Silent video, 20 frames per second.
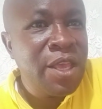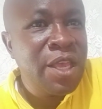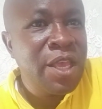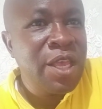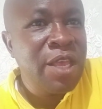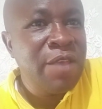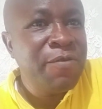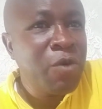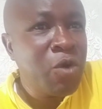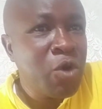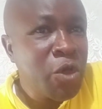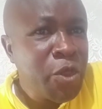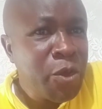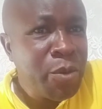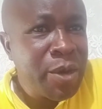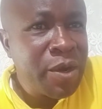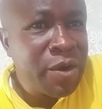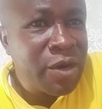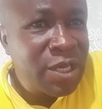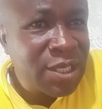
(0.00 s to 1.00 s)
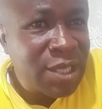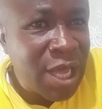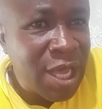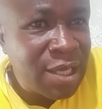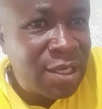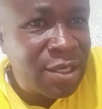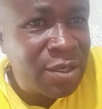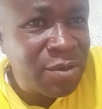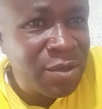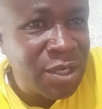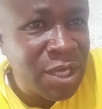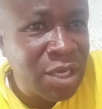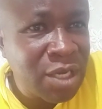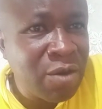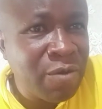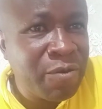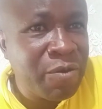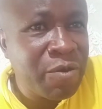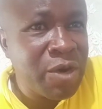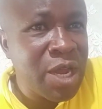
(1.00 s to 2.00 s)
If Okoth Obado decides to
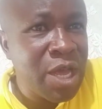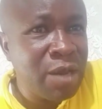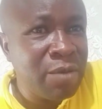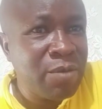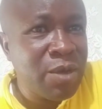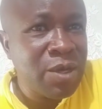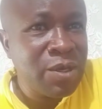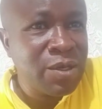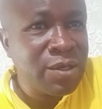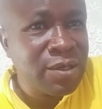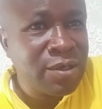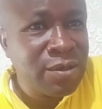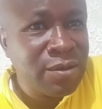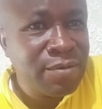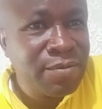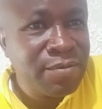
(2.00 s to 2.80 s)
settle for Dalmas,